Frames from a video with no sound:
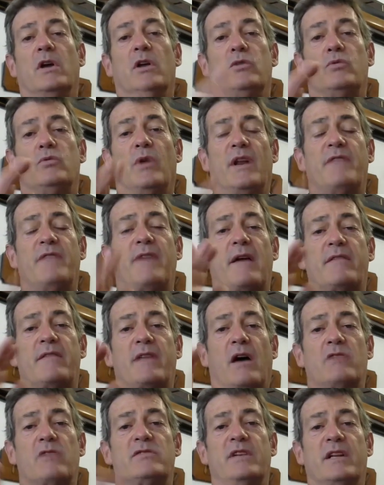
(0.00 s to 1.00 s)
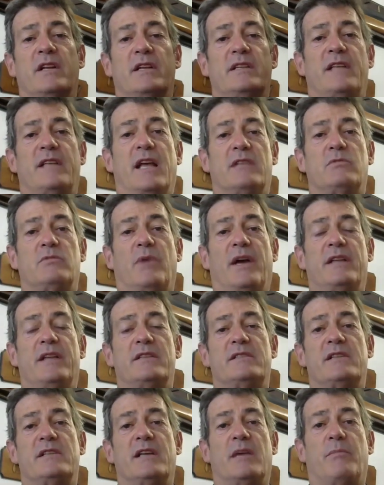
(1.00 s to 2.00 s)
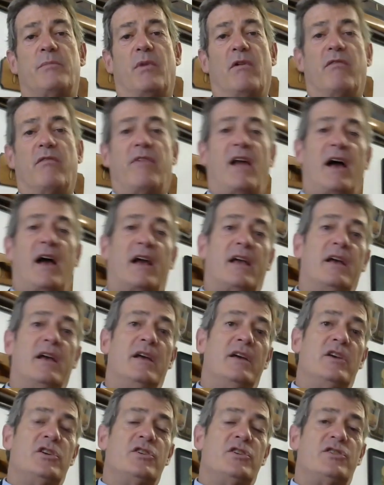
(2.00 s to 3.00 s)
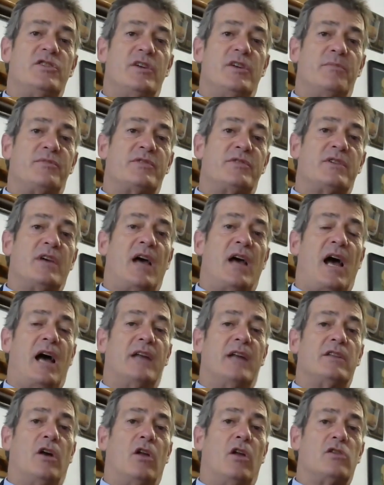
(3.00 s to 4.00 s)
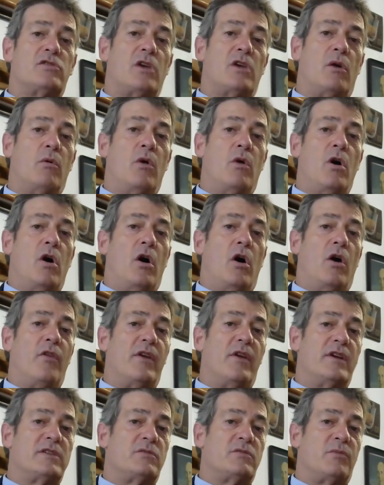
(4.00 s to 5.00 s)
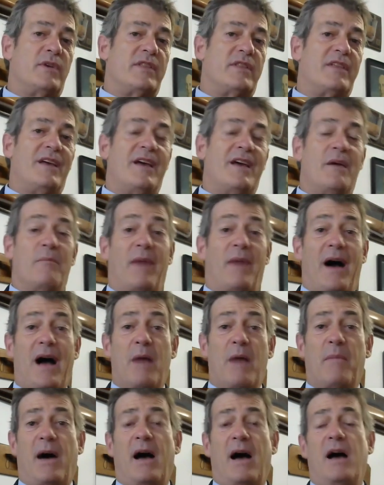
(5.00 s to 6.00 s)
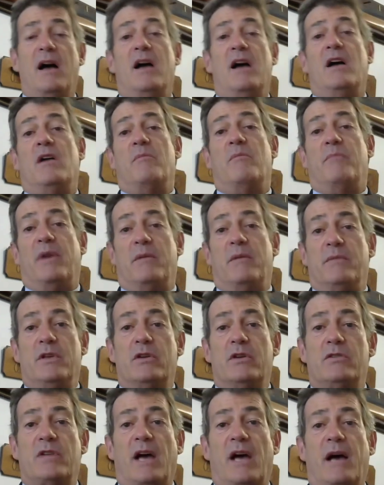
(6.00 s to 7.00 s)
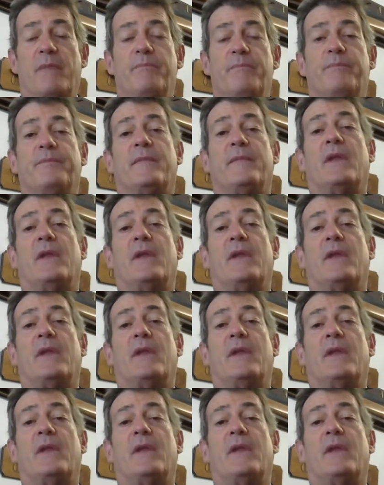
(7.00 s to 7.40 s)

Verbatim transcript: 25,000 deadweight Singapore flag ships and also others with Bahama Bermuda,